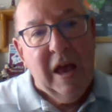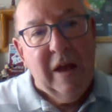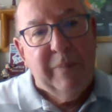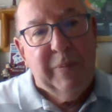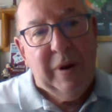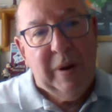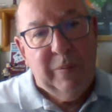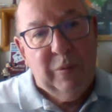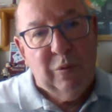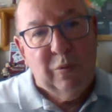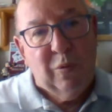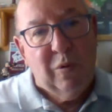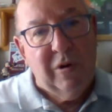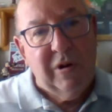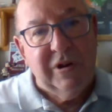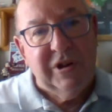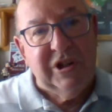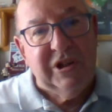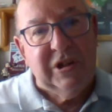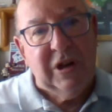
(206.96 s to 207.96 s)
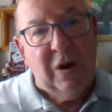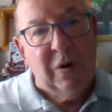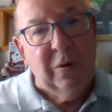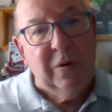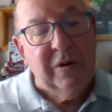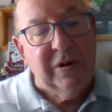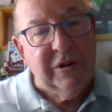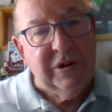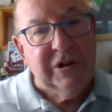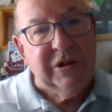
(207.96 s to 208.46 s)
People weren't so
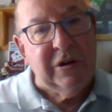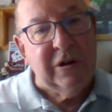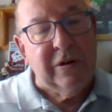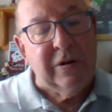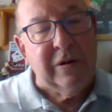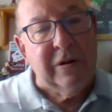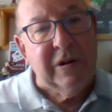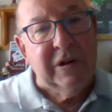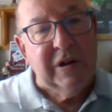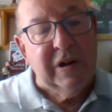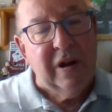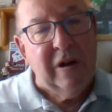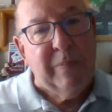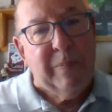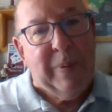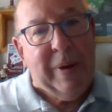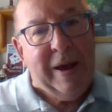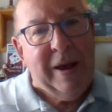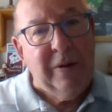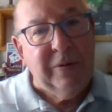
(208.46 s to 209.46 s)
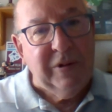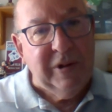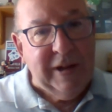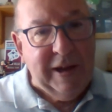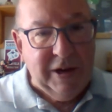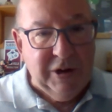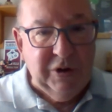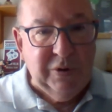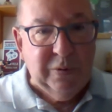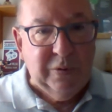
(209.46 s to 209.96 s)
concerned about the
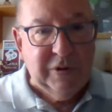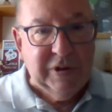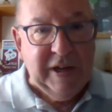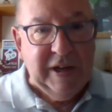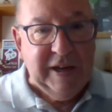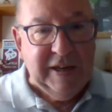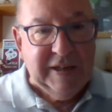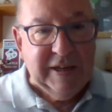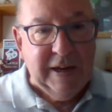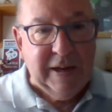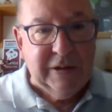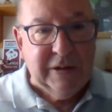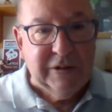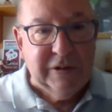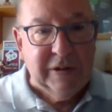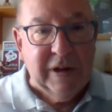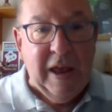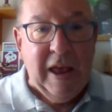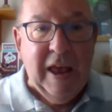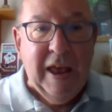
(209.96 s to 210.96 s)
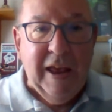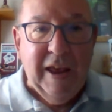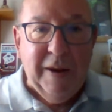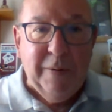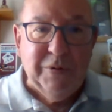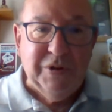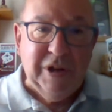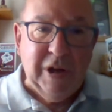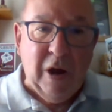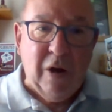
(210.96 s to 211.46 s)
actual details. It
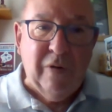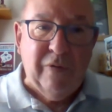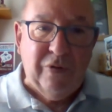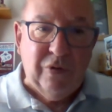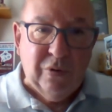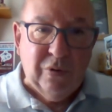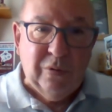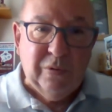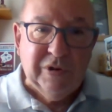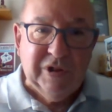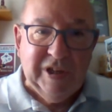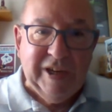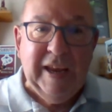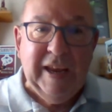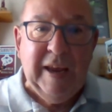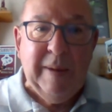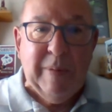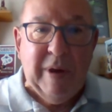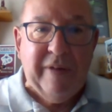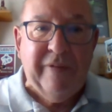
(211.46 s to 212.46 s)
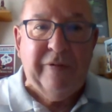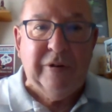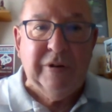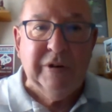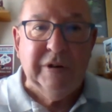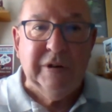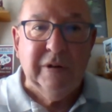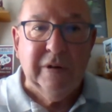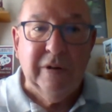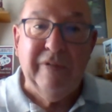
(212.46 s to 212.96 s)
was the overall team
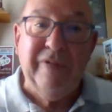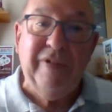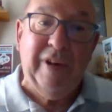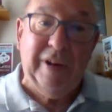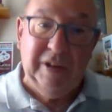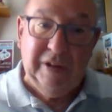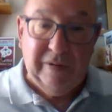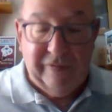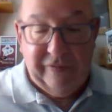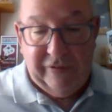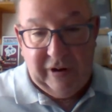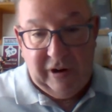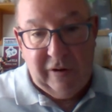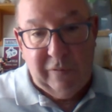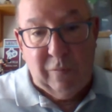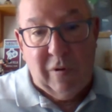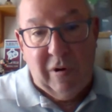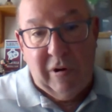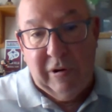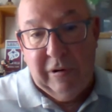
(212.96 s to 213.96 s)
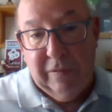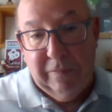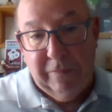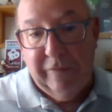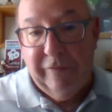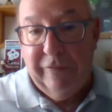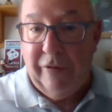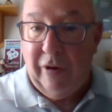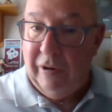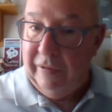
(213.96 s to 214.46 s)
effort and the fact that Villa won
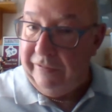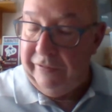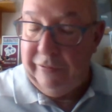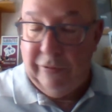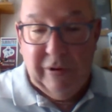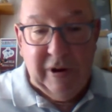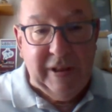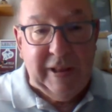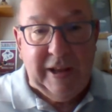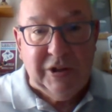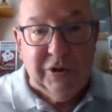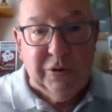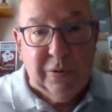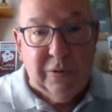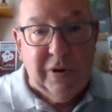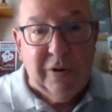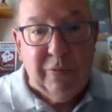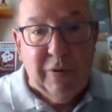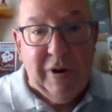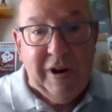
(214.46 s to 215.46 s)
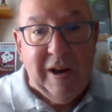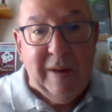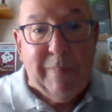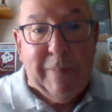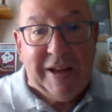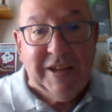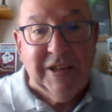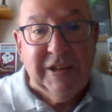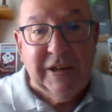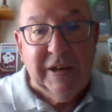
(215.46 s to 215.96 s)
5 3. That's all that really
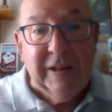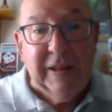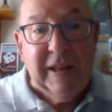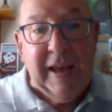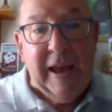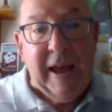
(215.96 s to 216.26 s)
mattered in the